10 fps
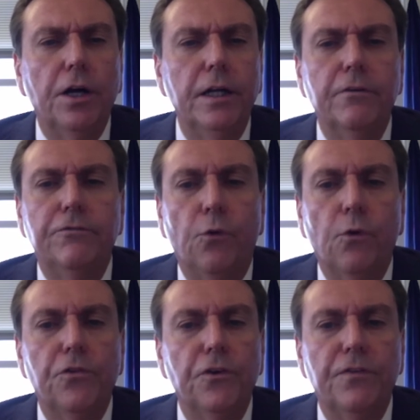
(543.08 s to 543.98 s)
it in
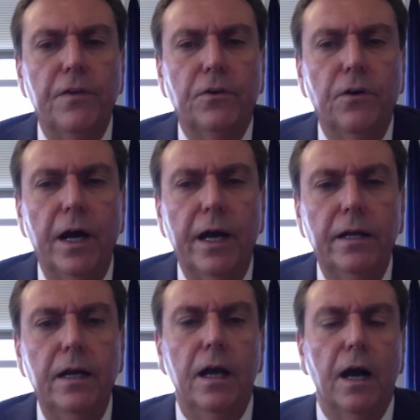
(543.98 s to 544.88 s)
4th or 5th grade?
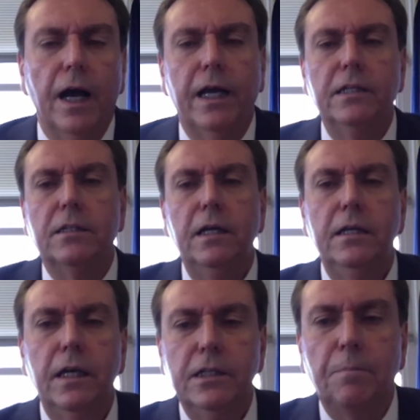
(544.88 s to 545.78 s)
Like he's
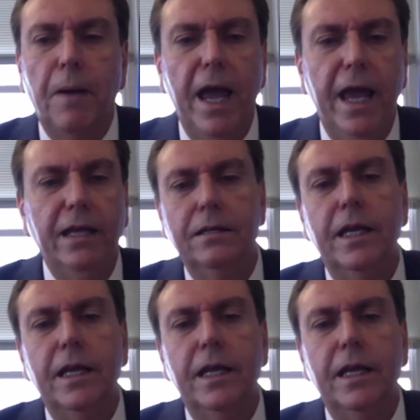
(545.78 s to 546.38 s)
a pain.